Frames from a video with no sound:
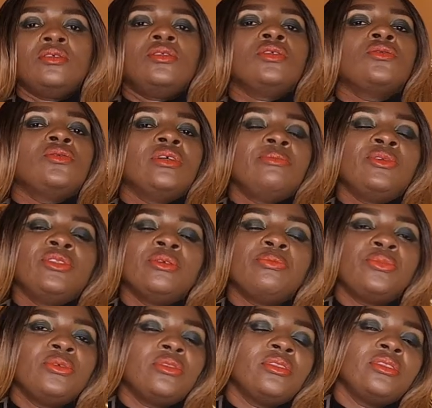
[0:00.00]
so I'm gonna
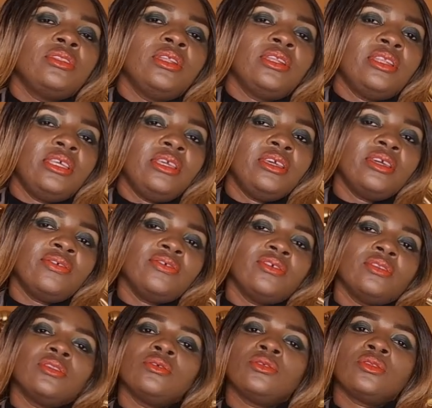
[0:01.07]
put the link
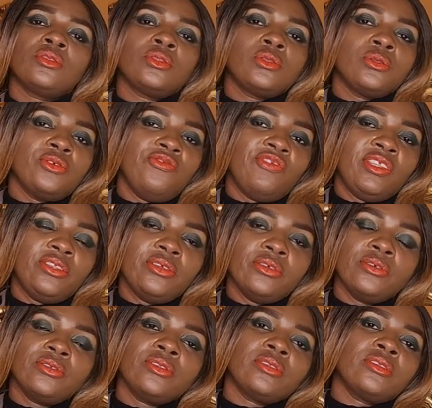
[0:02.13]
for those two
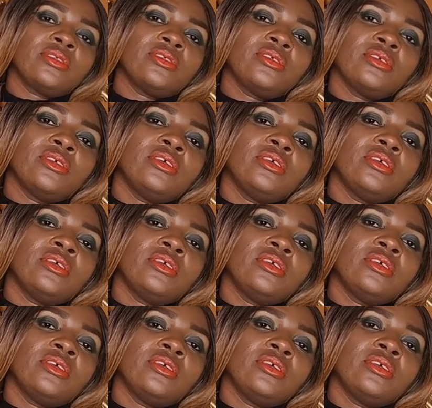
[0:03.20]
videos